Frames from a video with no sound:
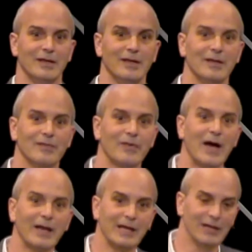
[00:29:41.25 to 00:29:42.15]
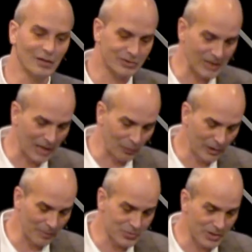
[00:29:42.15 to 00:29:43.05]
And finally, he looks at him.
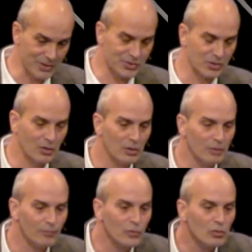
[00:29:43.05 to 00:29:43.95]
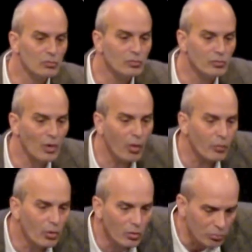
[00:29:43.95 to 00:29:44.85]
William says, No
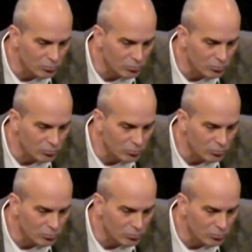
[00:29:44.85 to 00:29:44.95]
room.